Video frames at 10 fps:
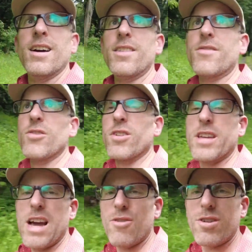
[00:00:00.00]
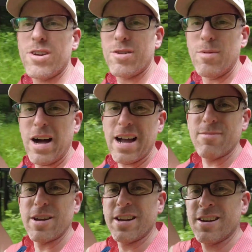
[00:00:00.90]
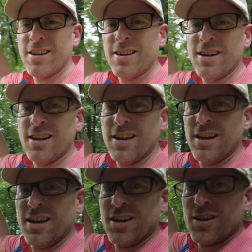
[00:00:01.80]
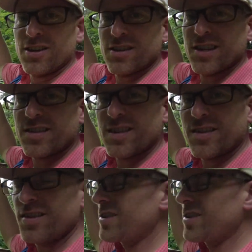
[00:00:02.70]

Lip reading: then if you look out behind me, in the distance,